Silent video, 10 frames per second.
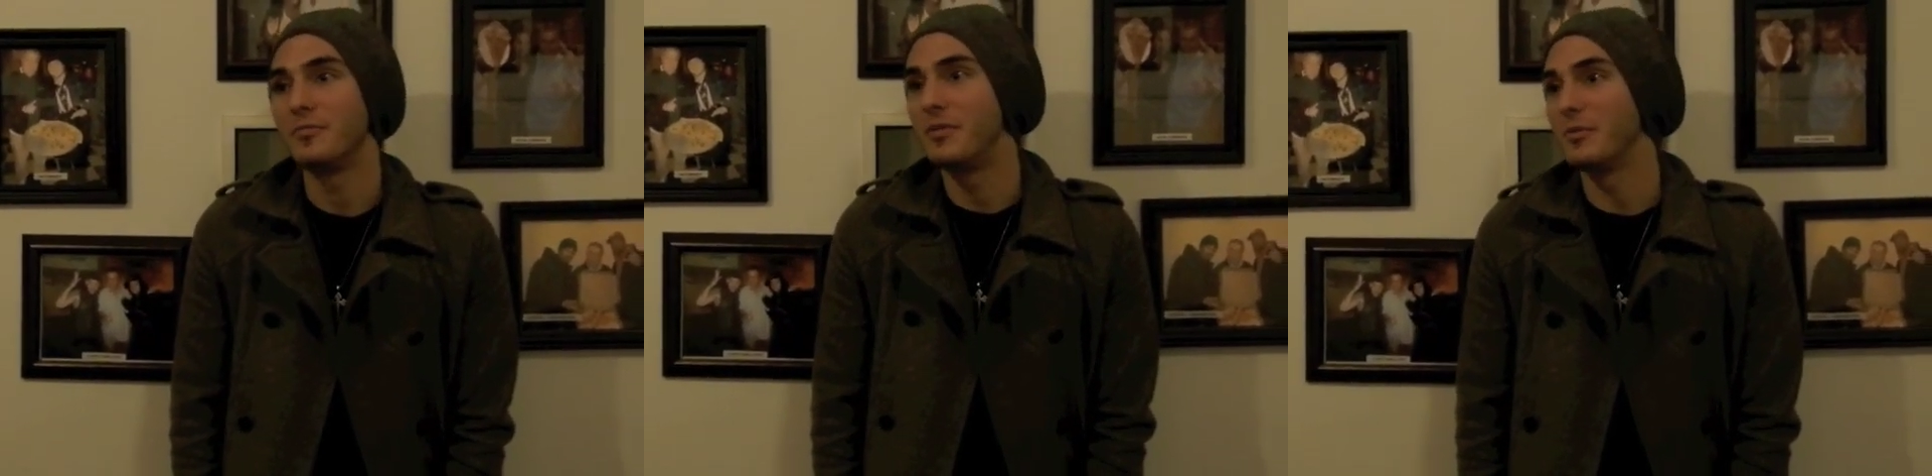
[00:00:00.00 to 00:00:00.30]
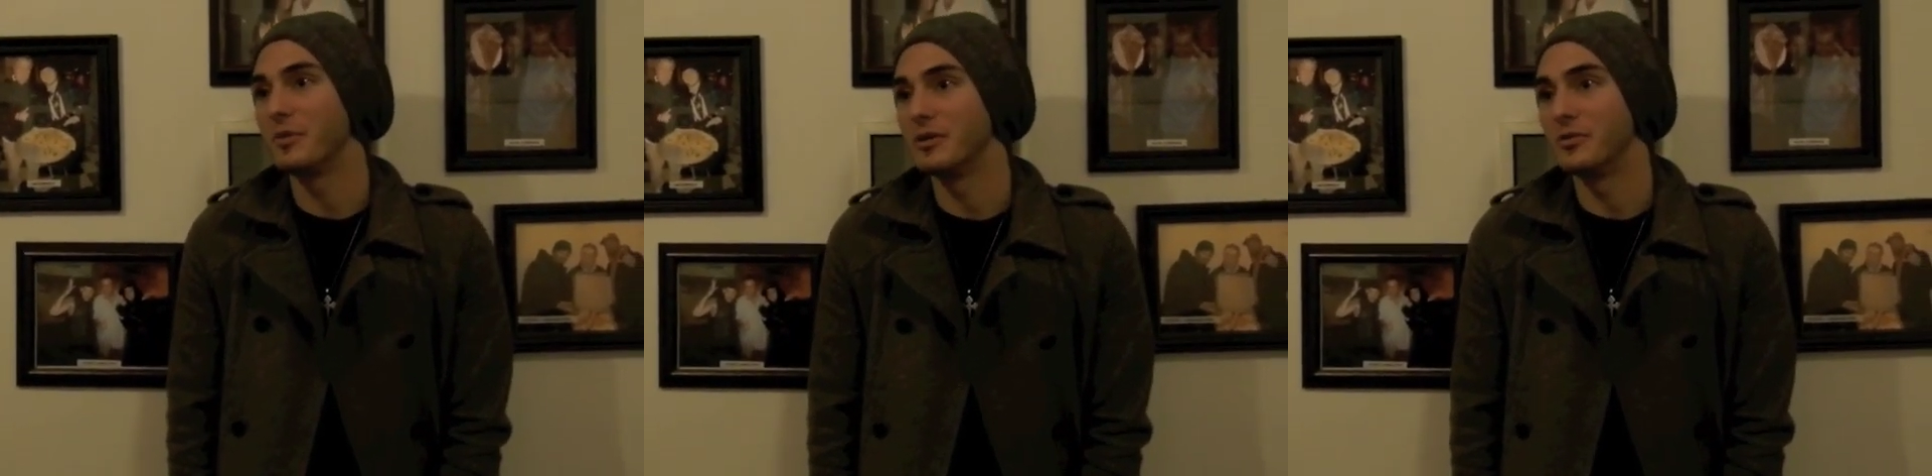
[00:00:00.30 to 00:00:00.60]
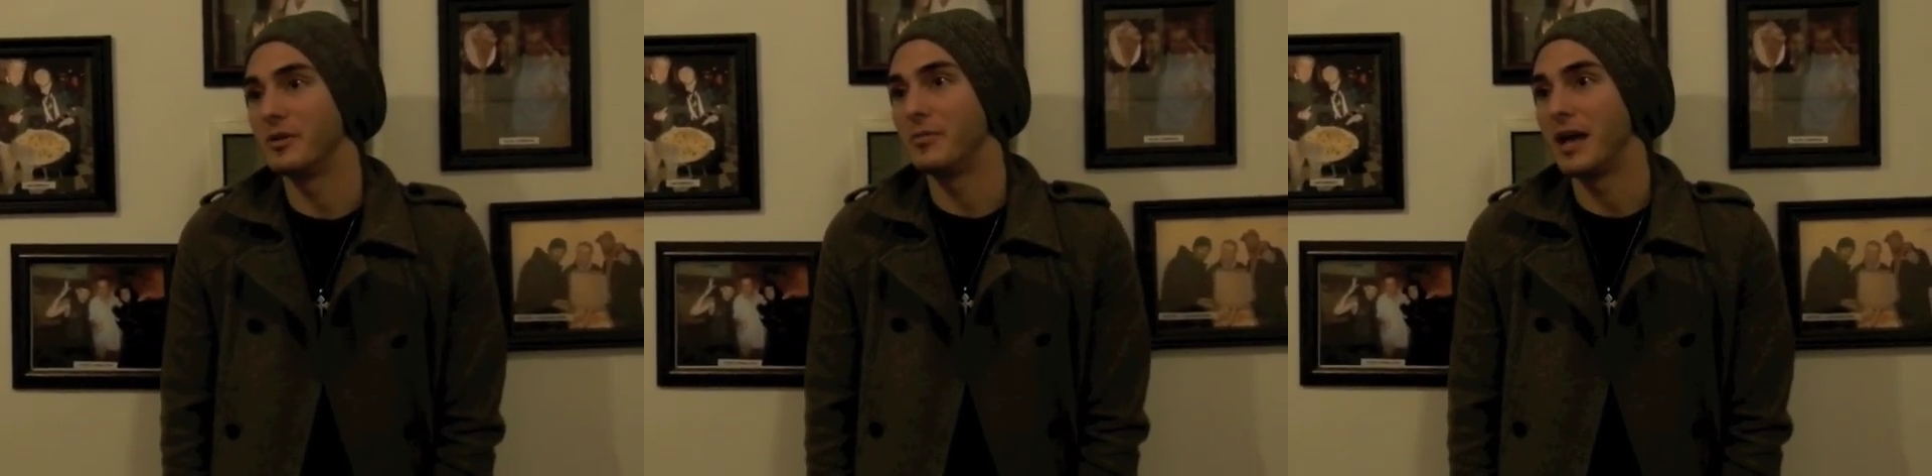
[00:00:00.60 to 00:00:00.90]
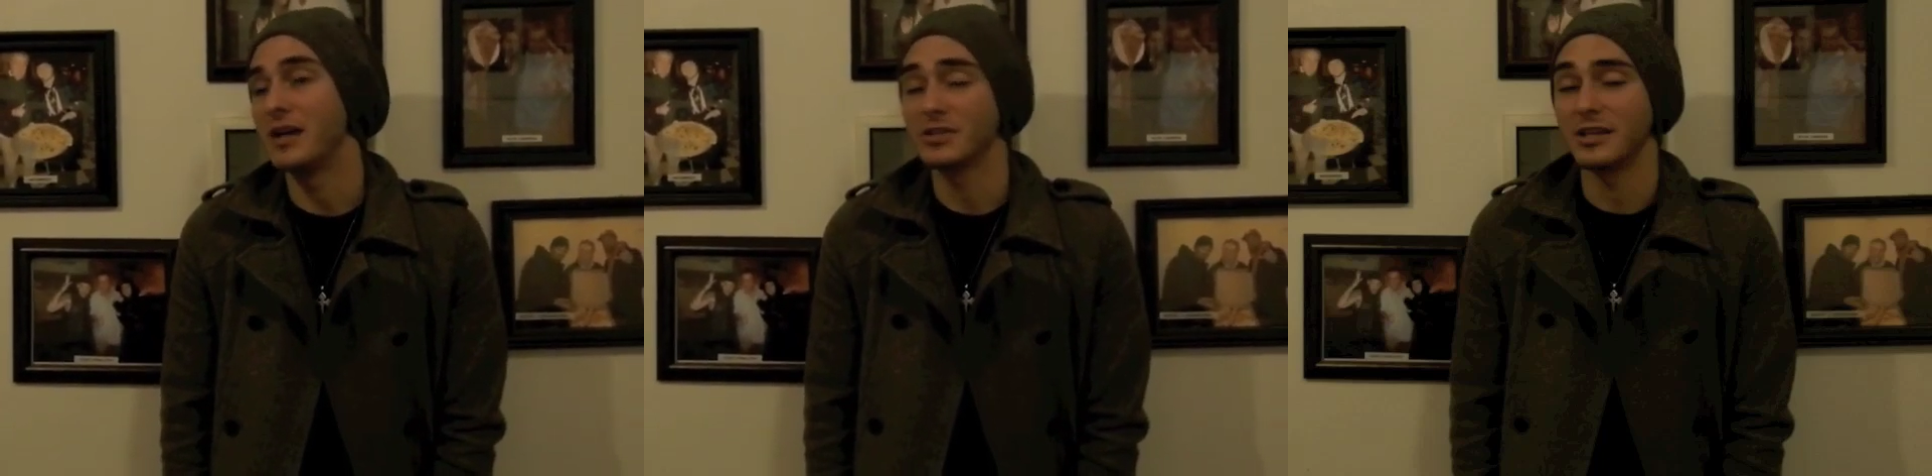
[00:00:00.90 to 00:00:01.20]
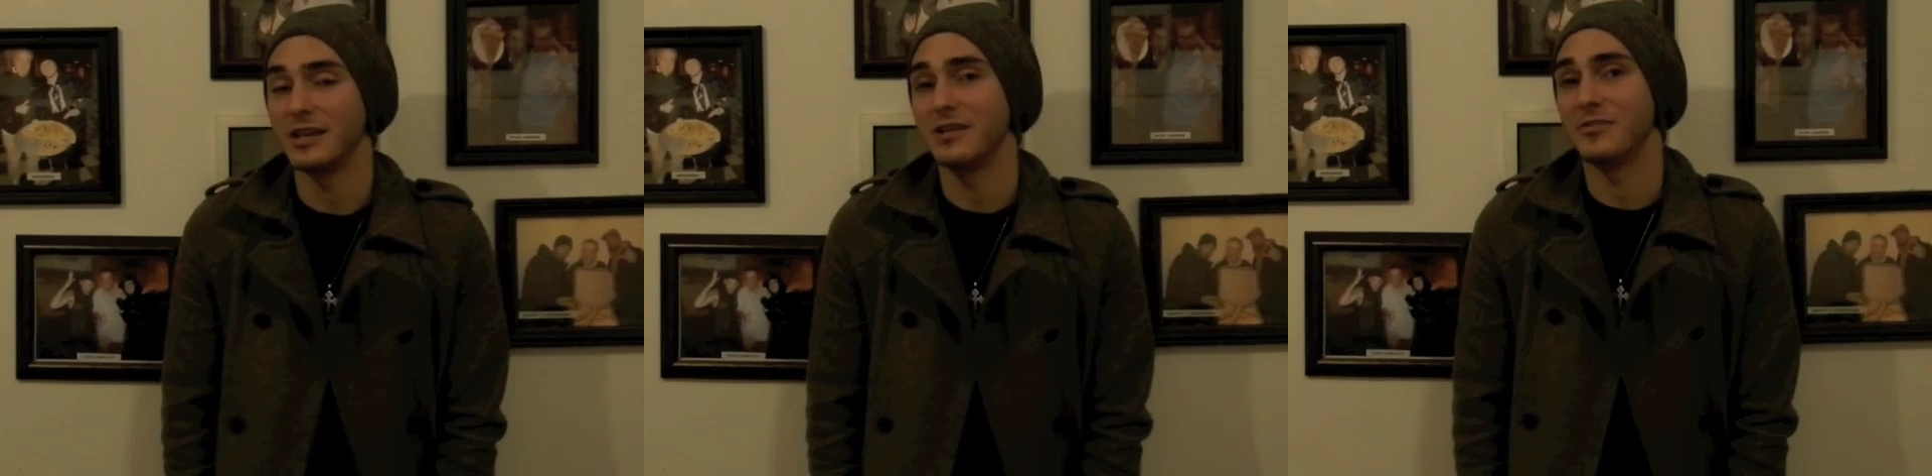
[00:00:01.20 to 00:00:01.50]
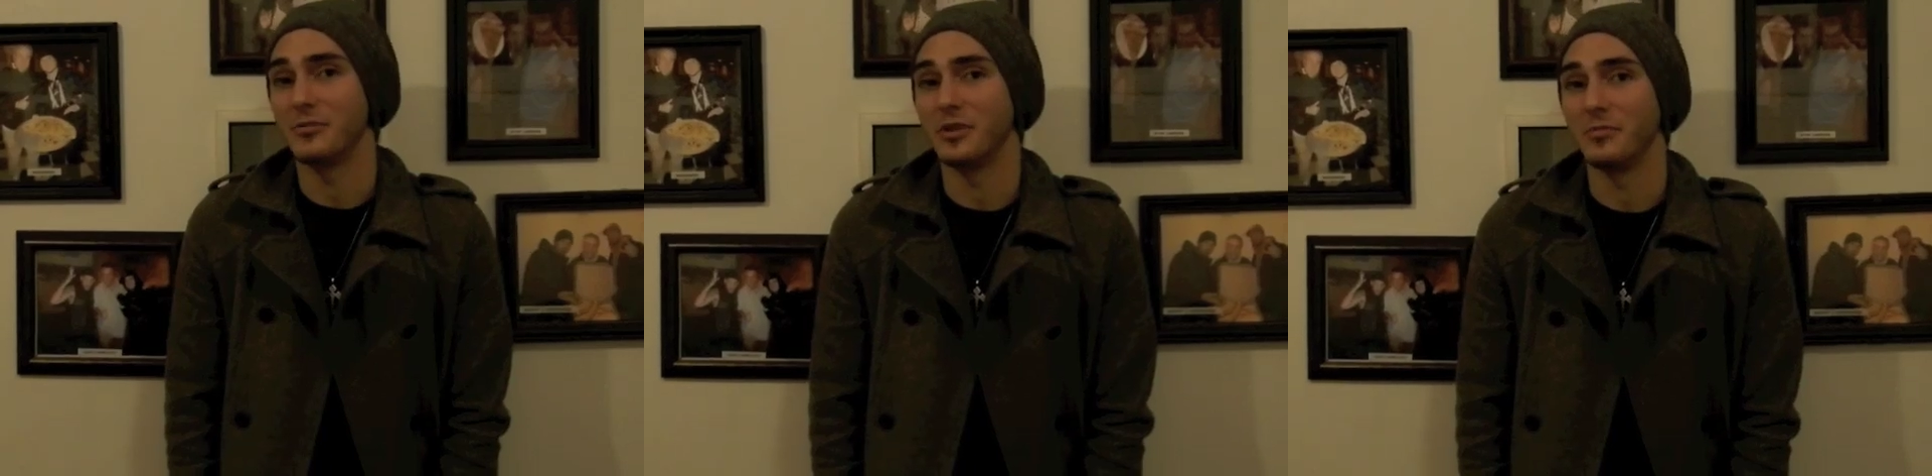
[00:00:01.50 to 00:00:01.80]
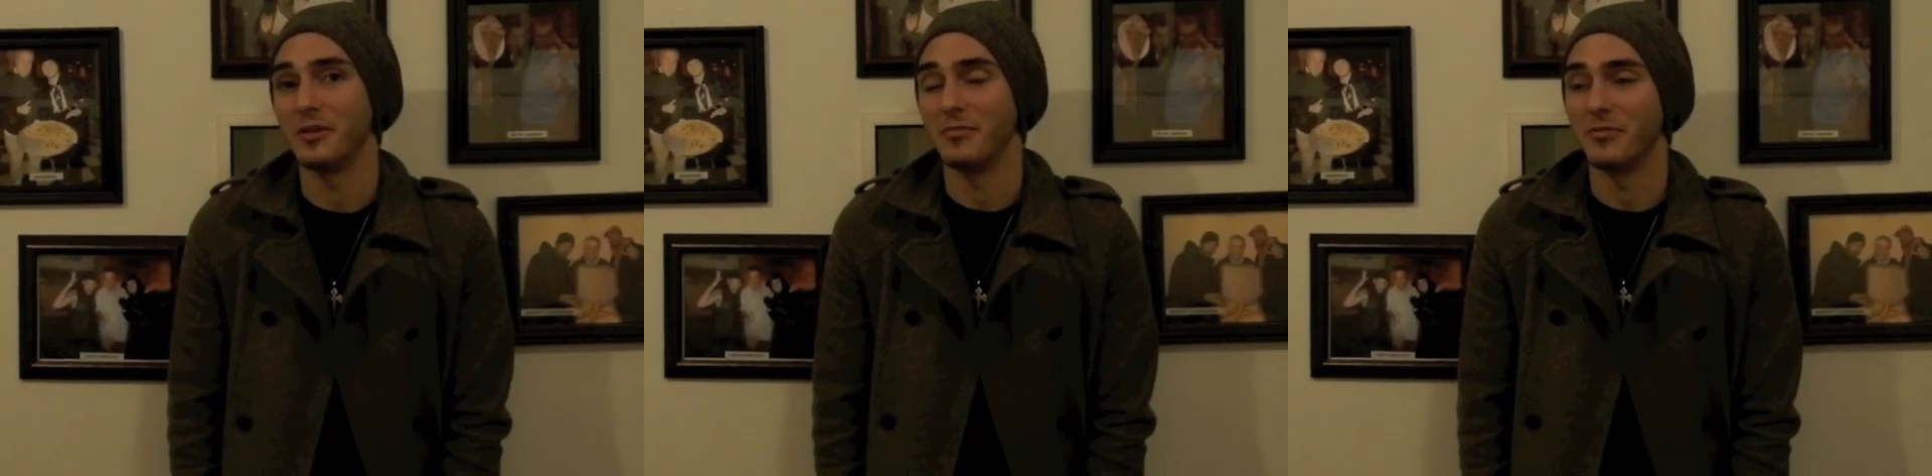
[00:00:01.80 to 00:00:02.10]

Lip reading: People were tweeting me, actually kids tweeted me